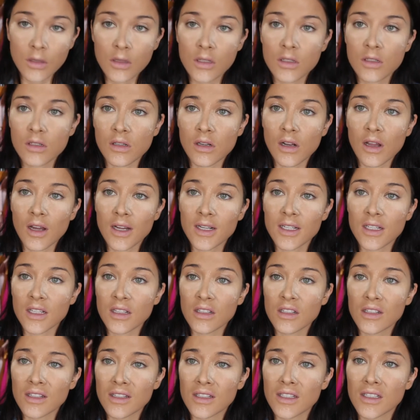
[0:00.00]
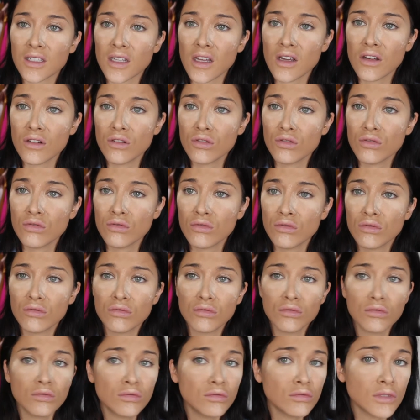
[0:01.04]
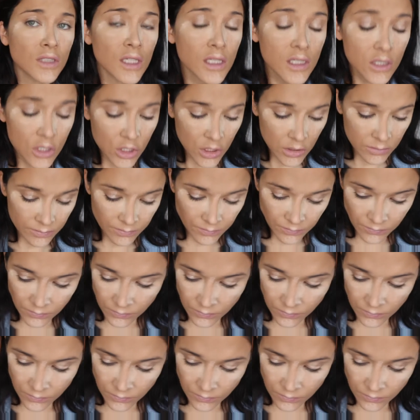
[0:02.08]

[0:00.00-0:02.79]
This lighting is so shit.